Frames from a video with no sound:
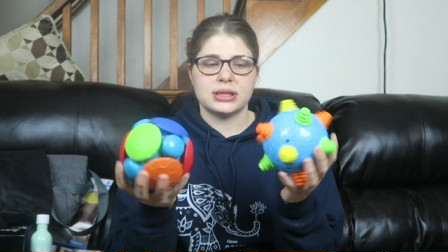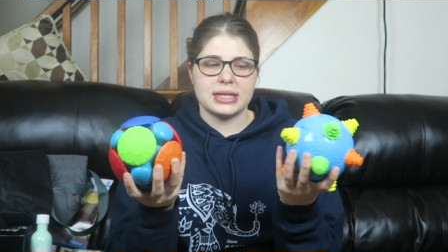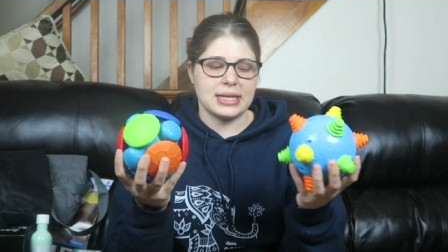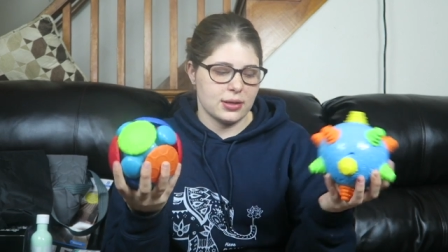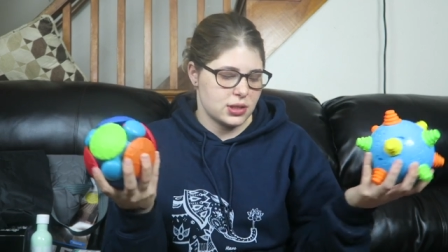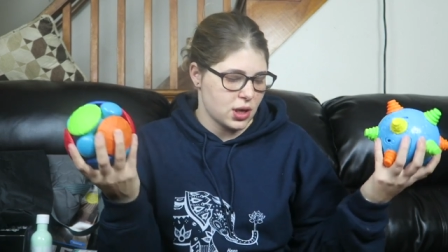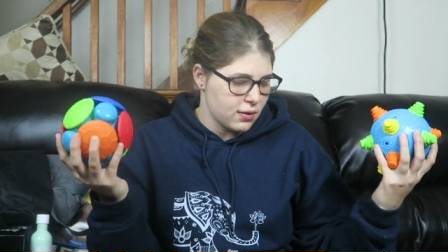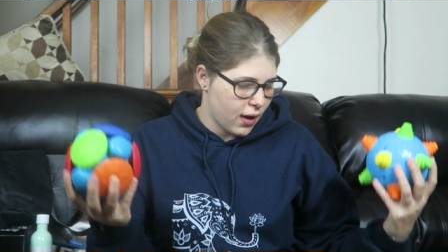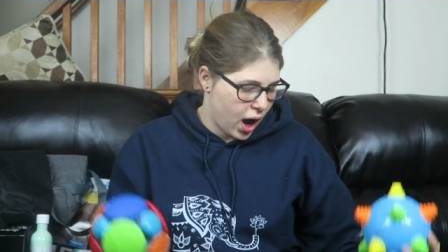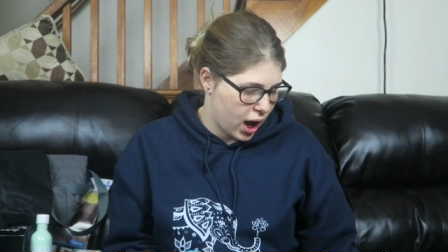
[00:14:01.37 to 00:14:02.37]
that sounds
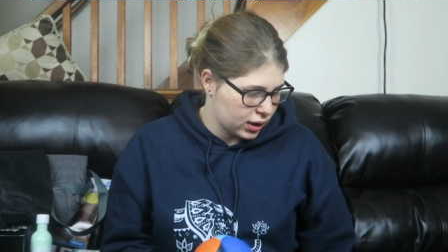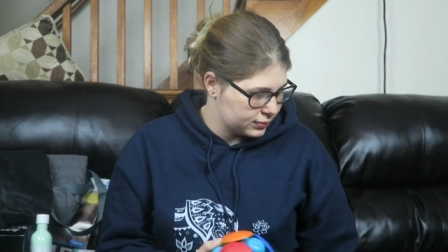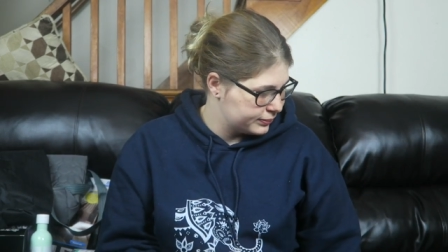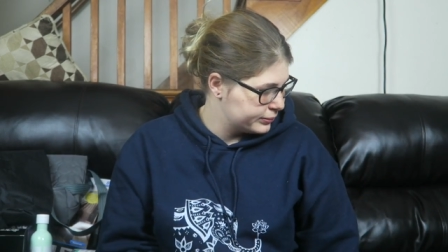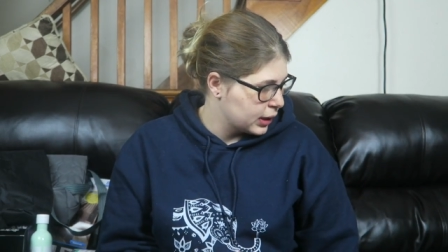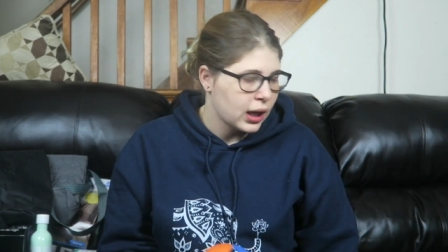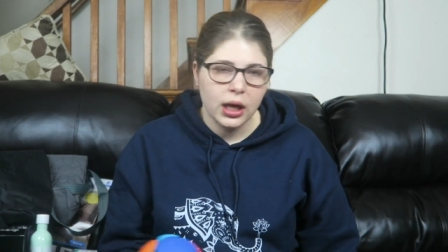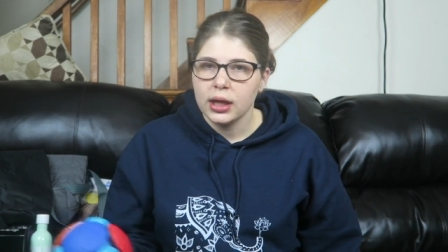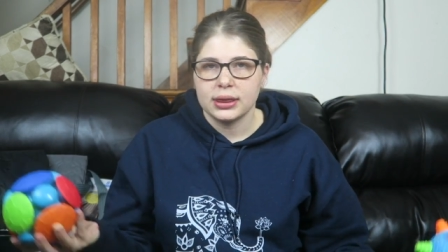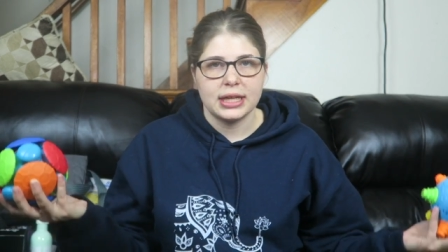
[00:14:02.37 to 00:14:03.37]
so wrong,
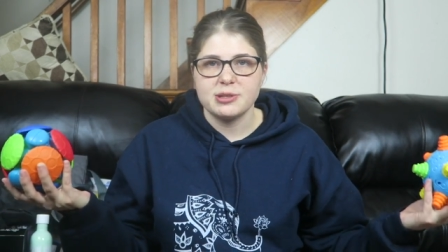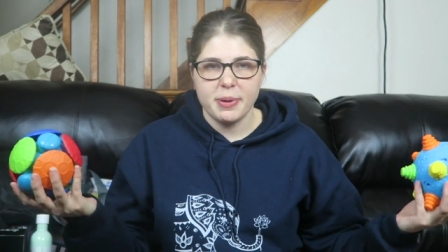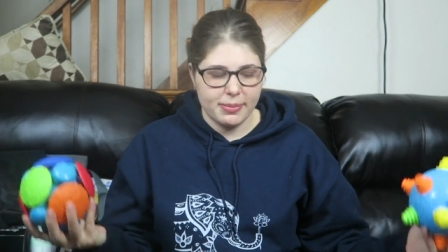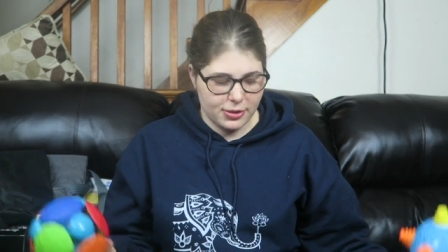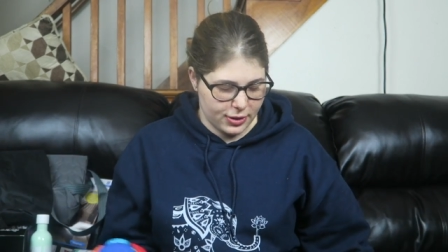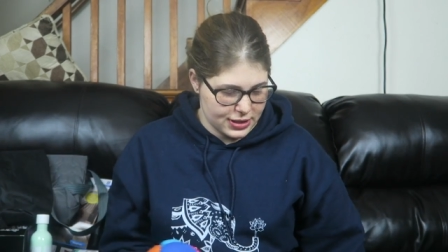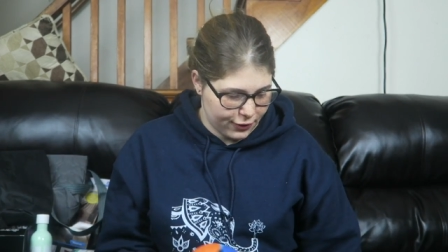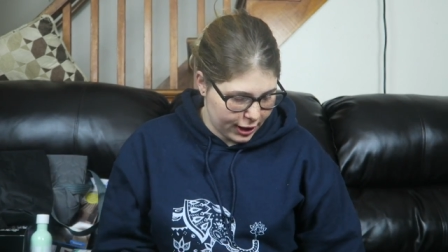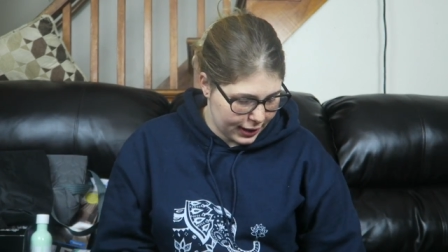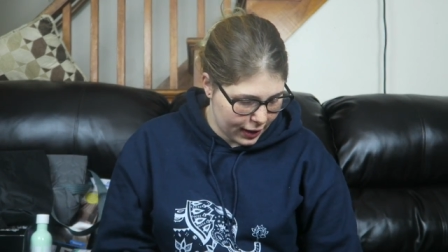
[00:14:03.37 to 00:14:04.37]
that's baby toys
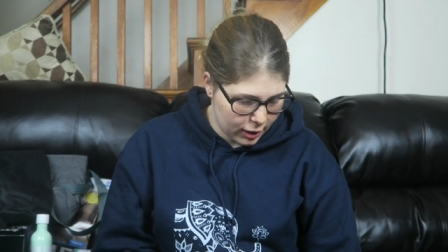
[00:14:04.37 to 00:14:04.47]
for you